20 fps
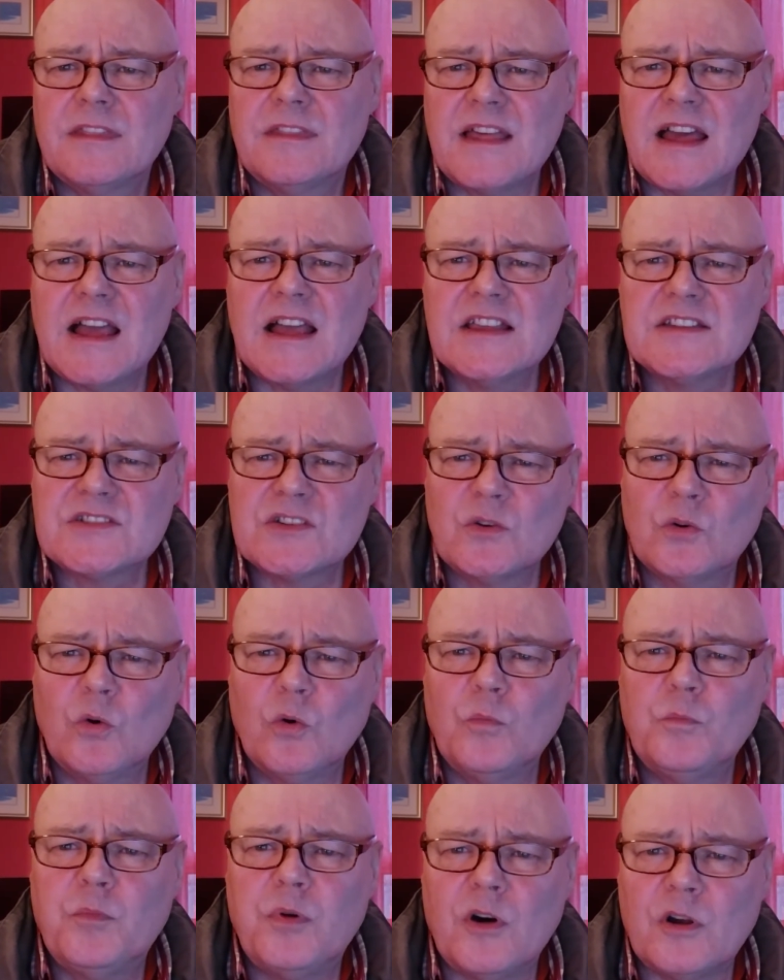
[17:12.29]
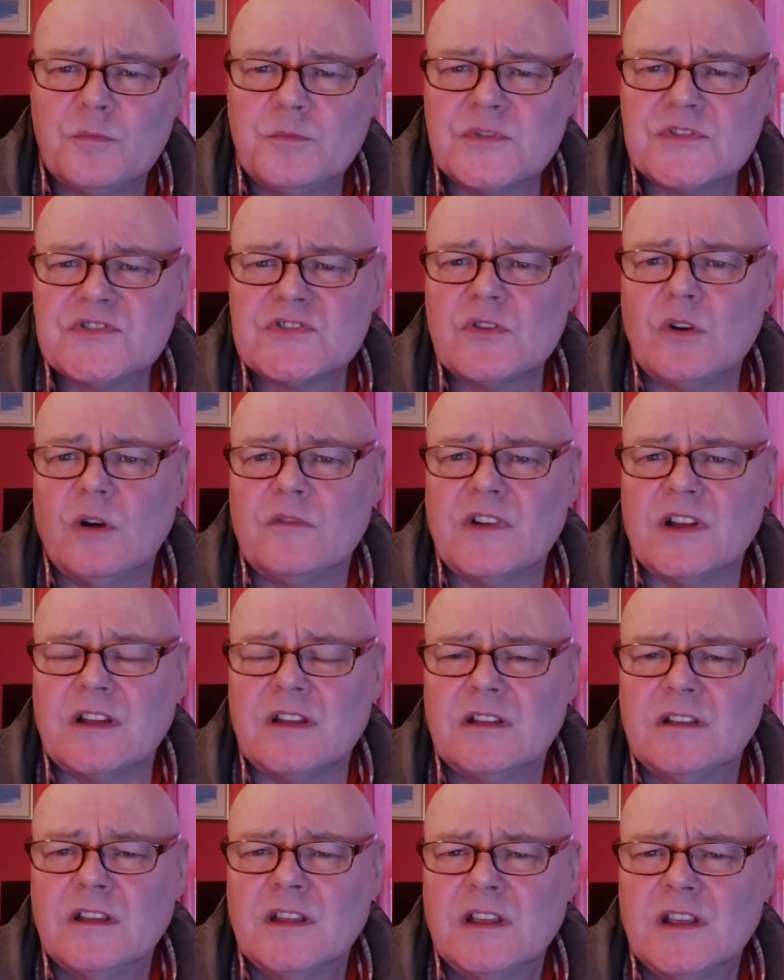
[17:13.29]
That is the whole purpose of it.
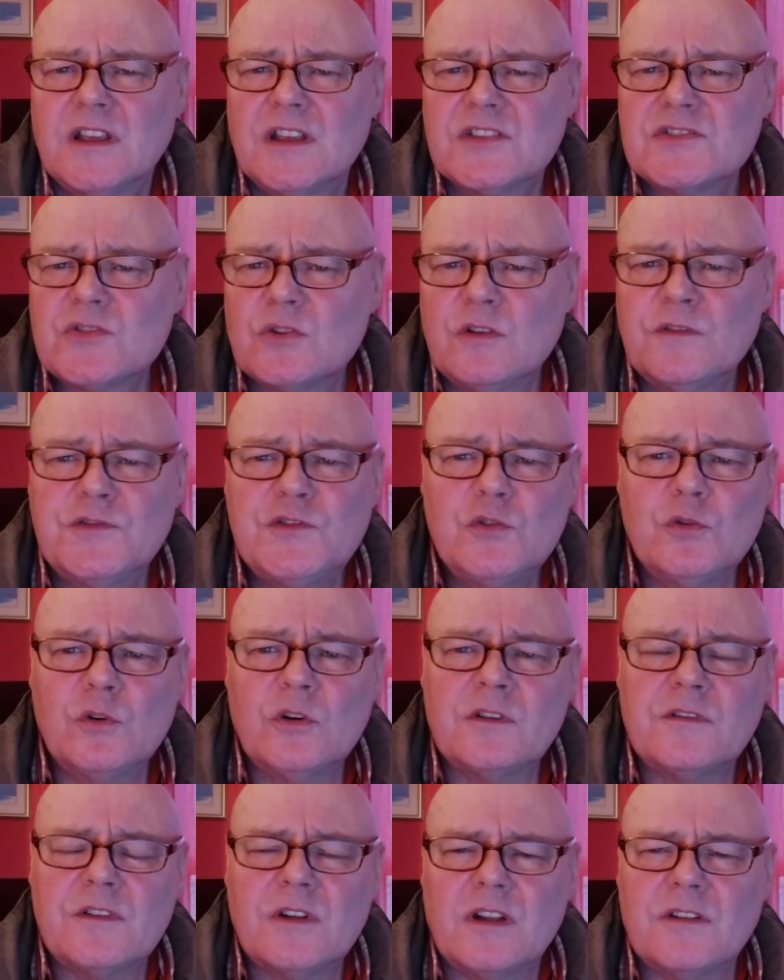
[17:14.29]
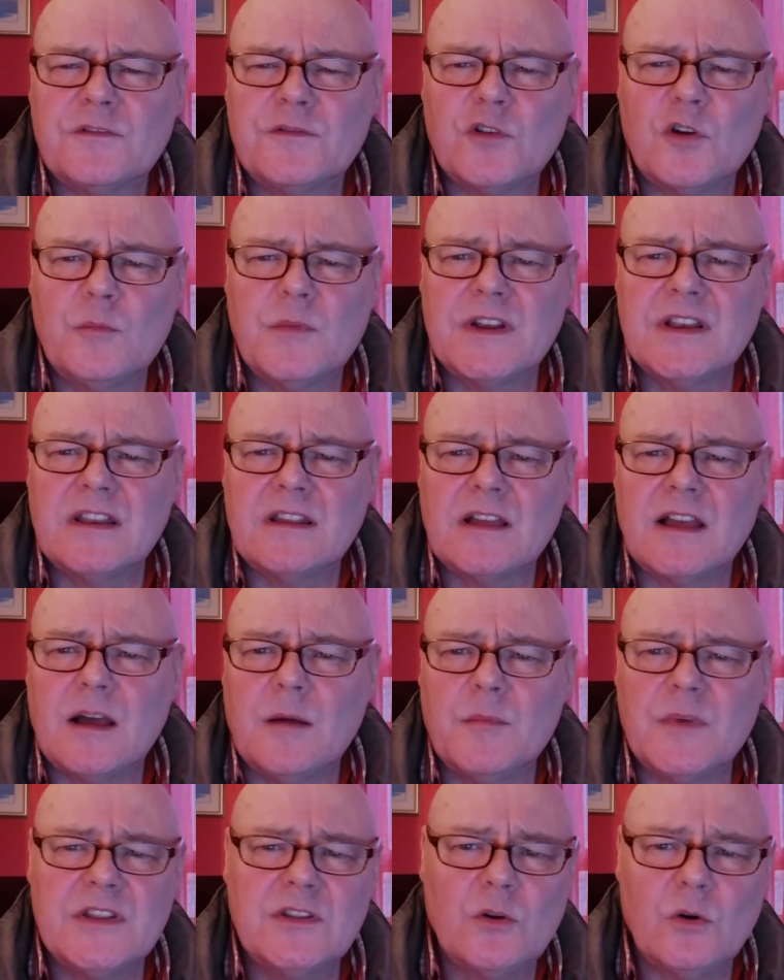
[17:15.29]
So if you're from
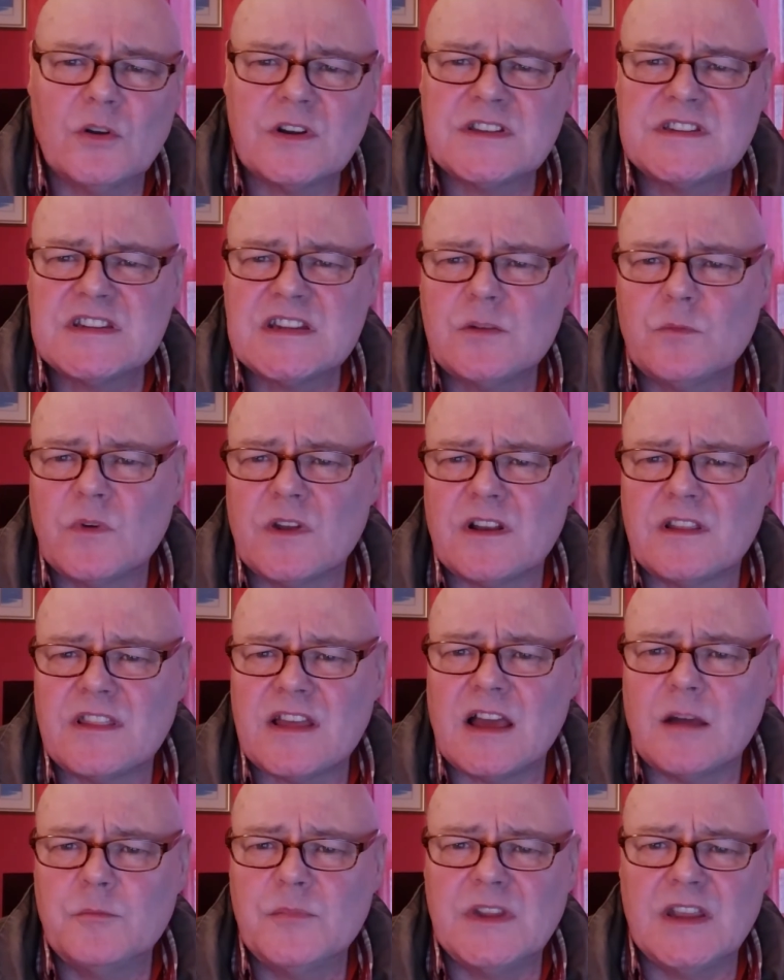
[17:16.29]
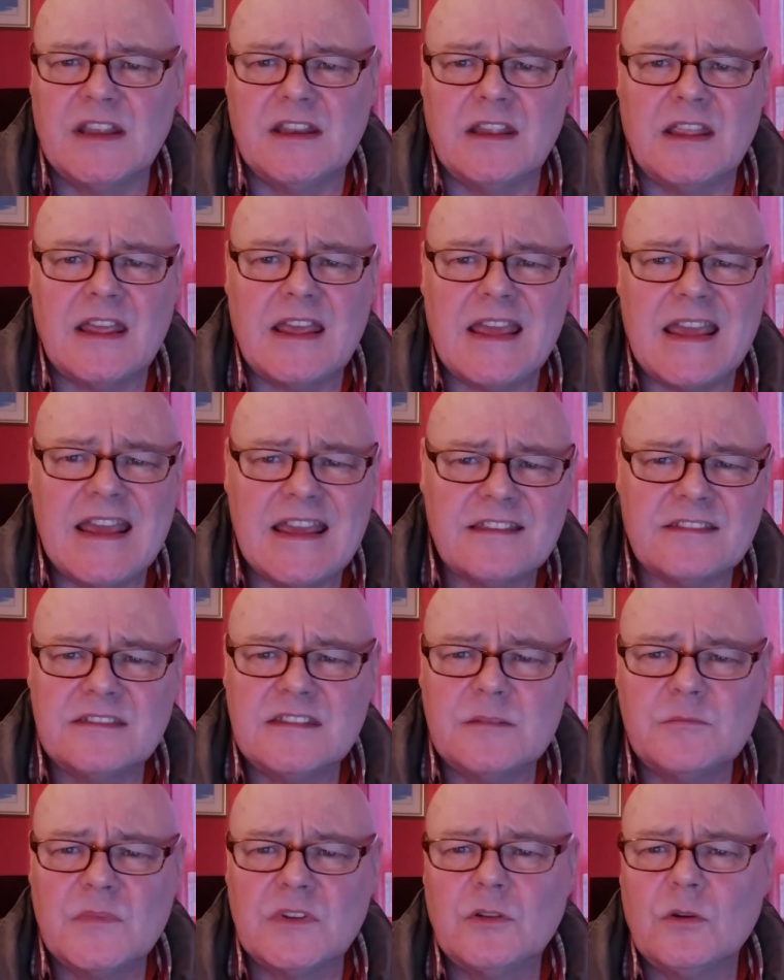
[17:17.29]
a minority, whether that be an
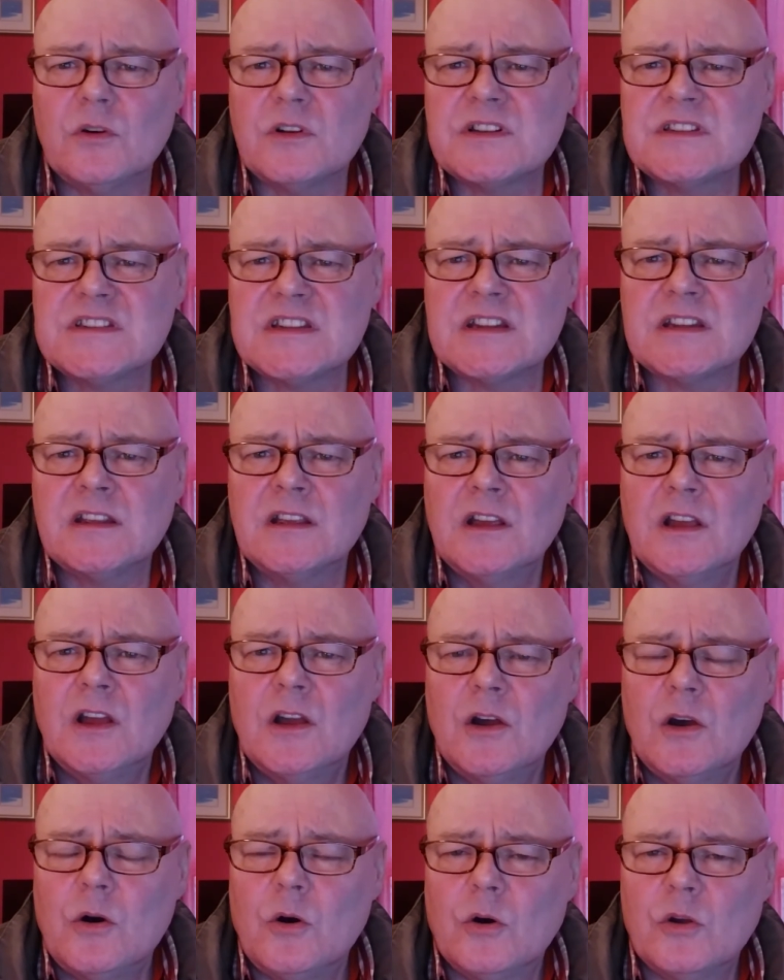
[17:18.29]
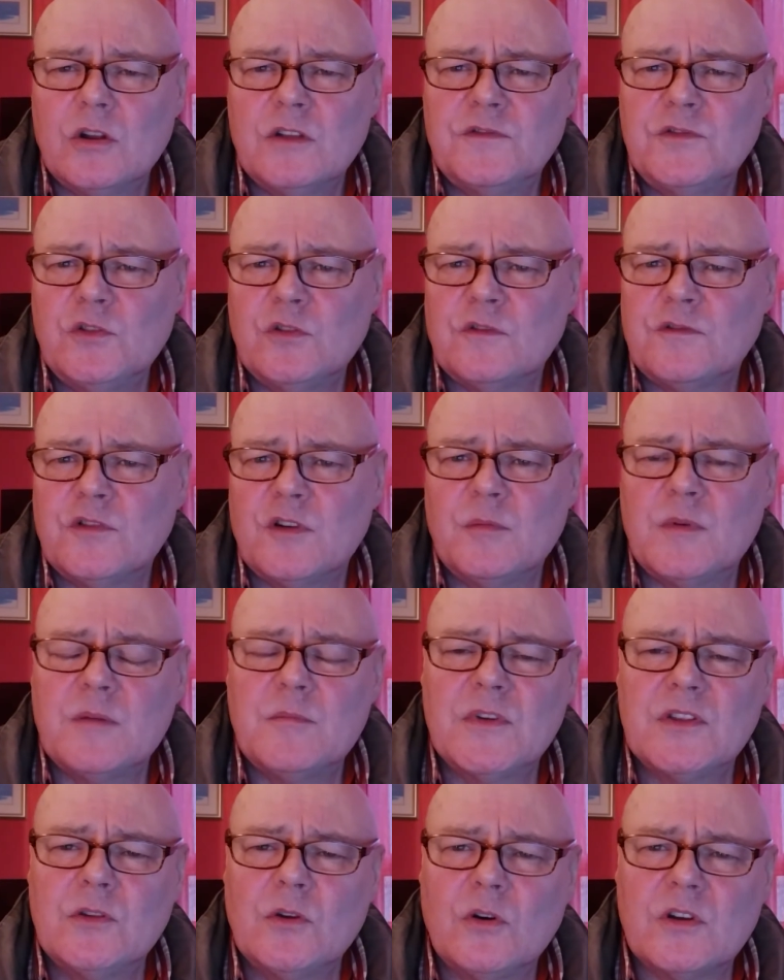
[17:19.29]
ethnic minority, or if you're from a
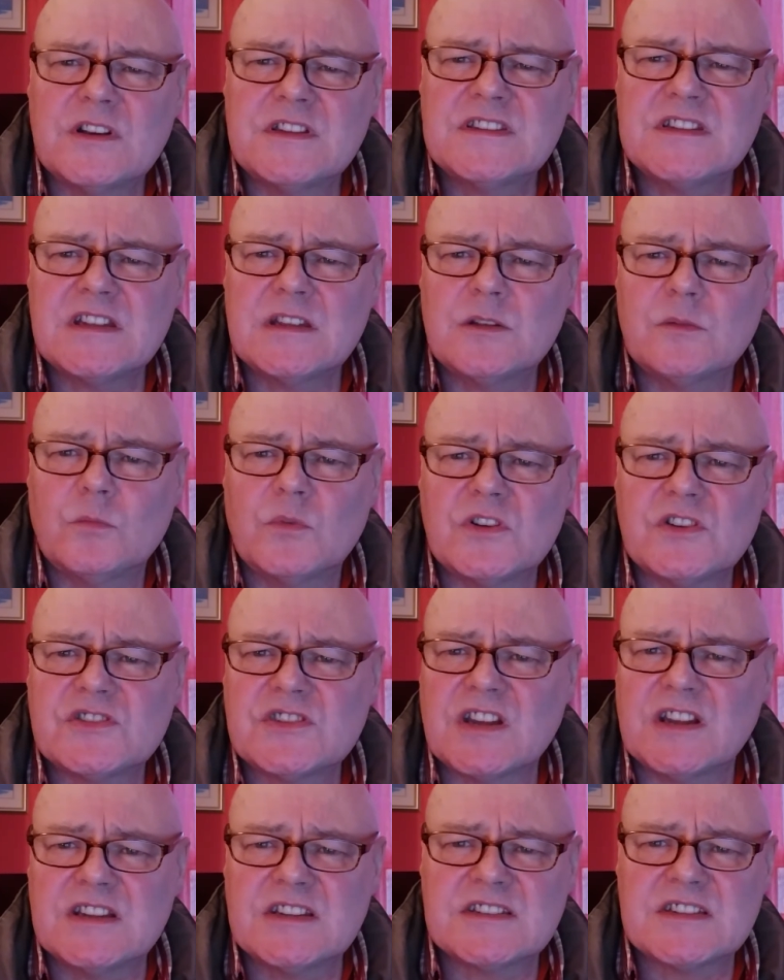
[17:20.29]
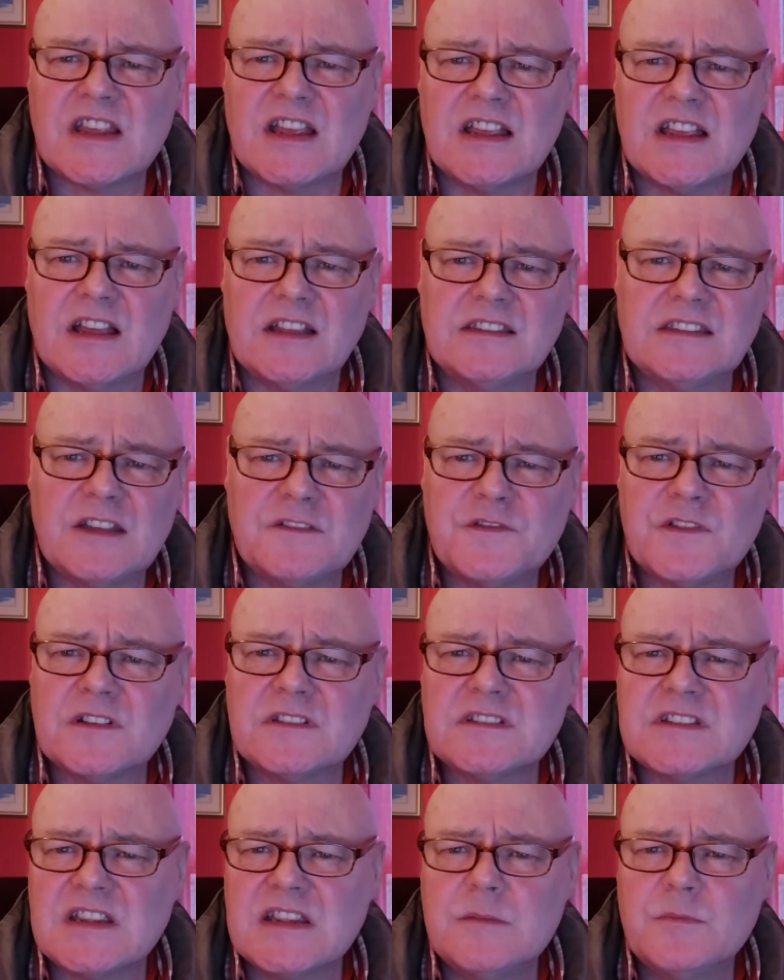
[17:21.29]
minority which has a
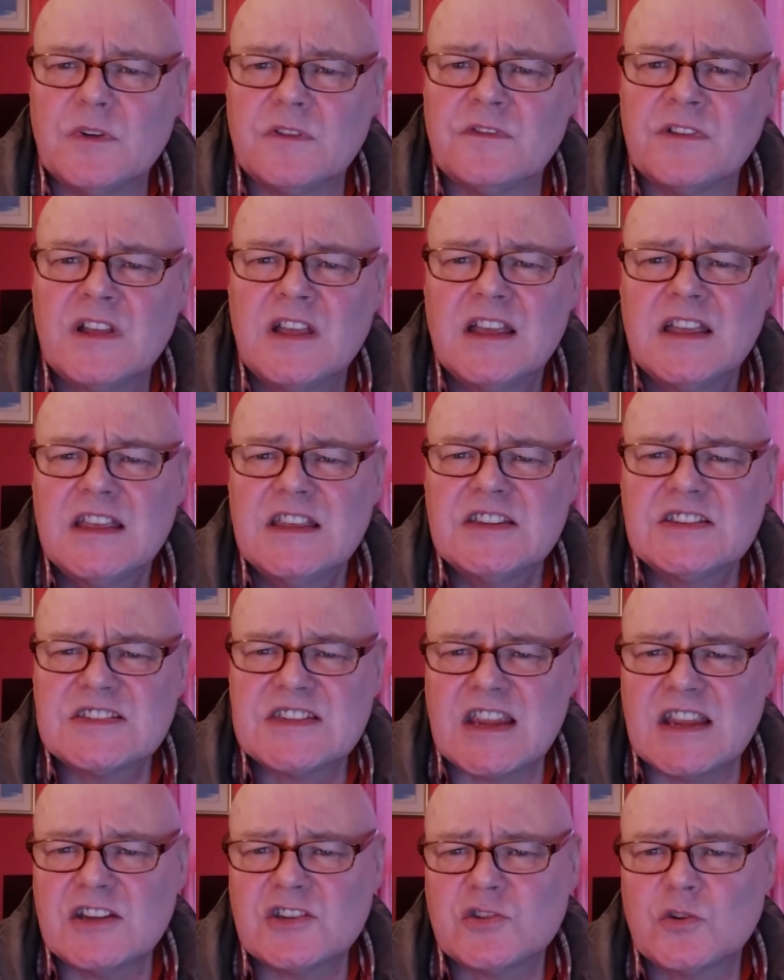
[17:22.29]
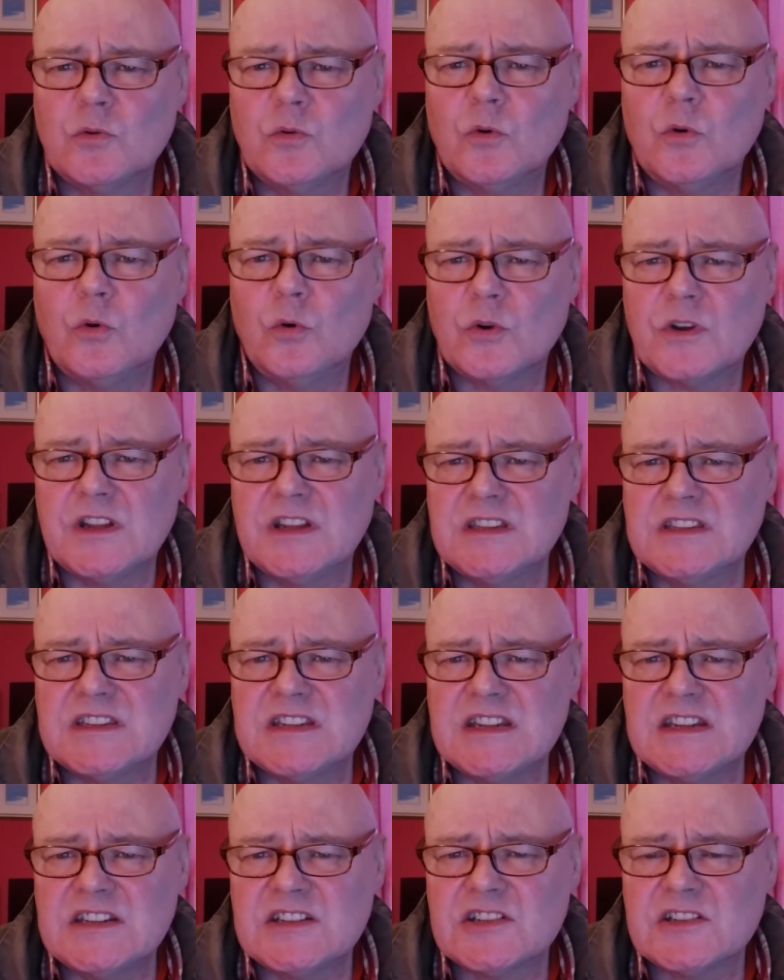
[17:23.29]
different type of sexual
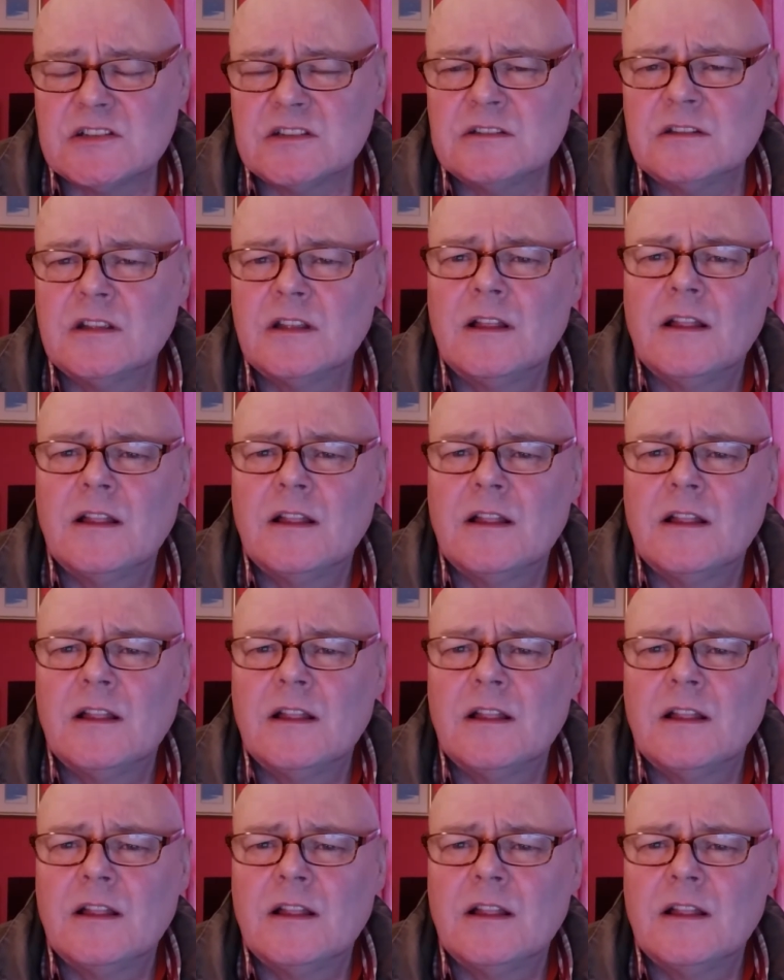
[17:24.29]
orientation,